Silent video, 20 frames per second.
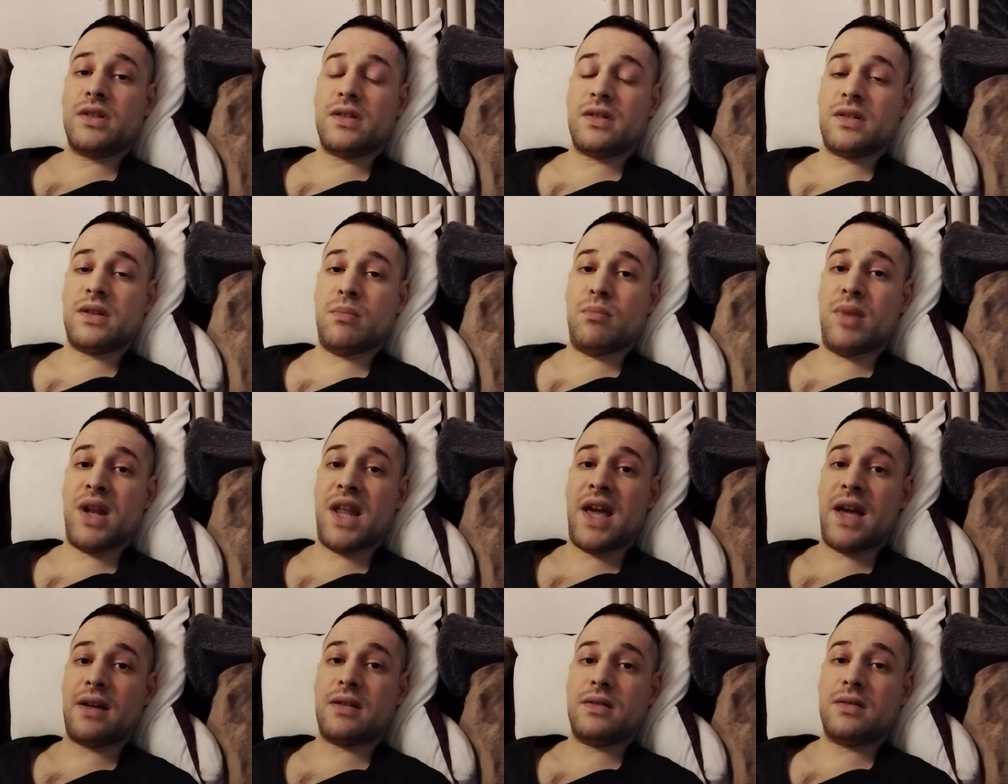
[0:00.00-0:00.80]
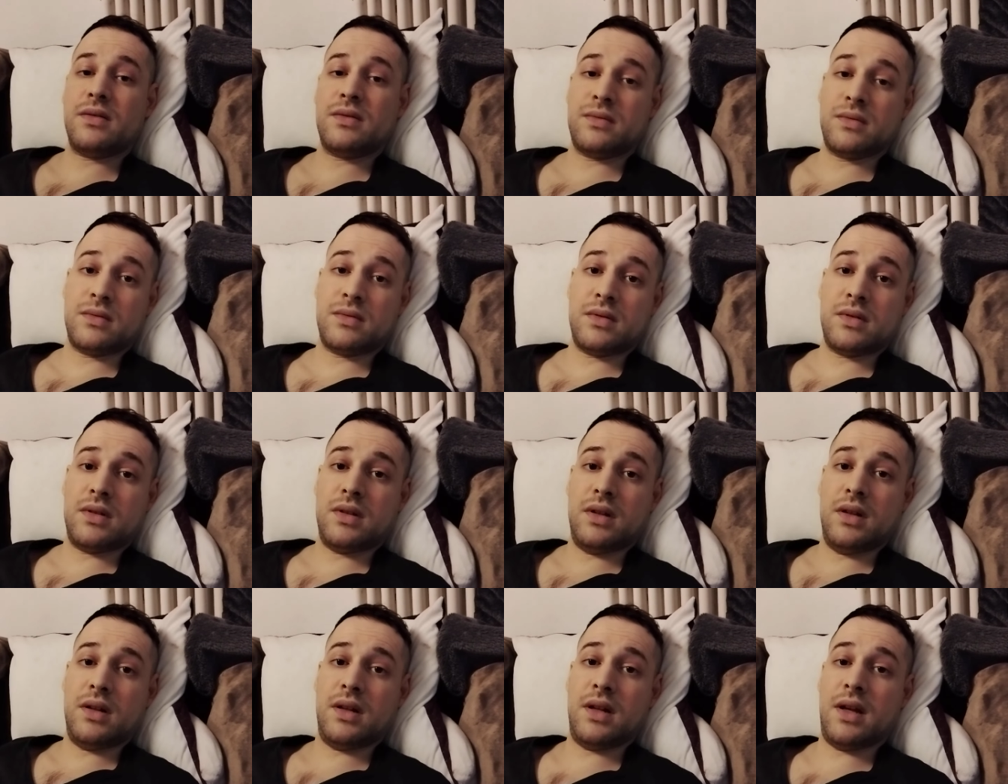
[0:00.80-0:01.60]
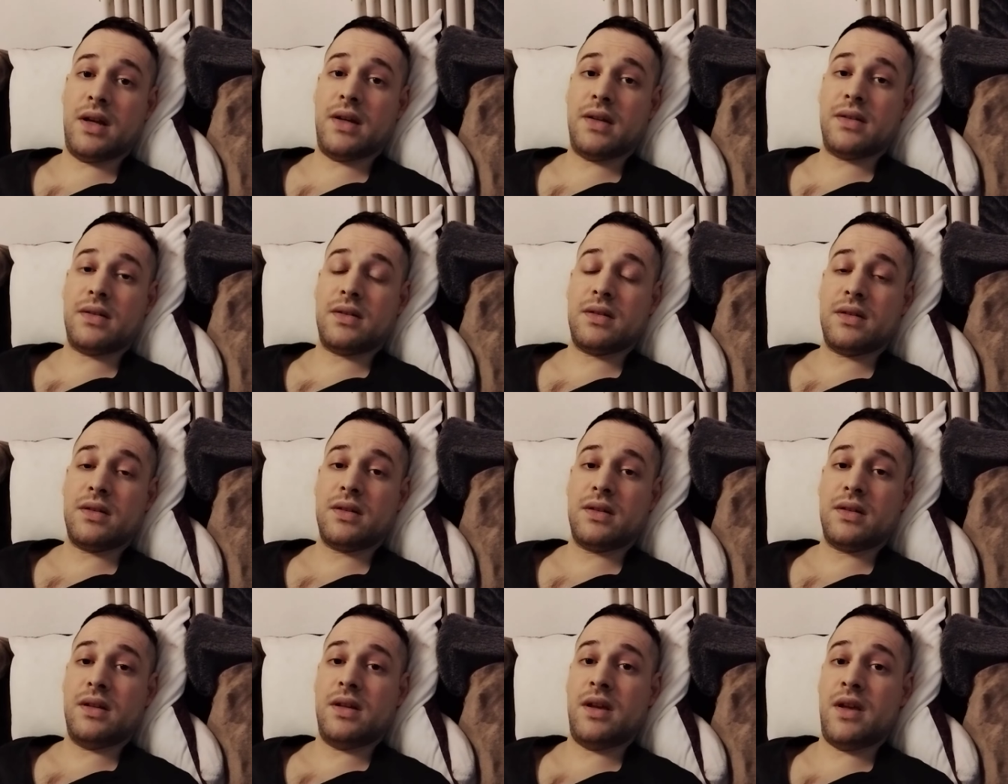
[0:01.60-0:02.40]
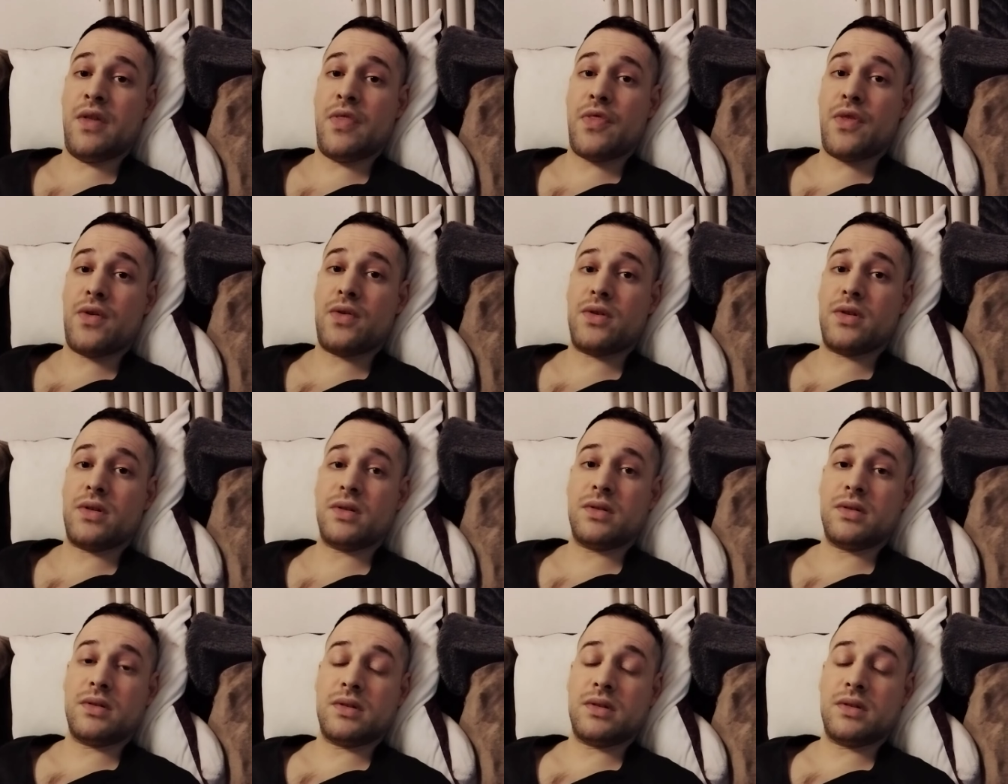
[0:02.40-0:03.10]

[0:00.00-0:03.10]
is the black light, ether,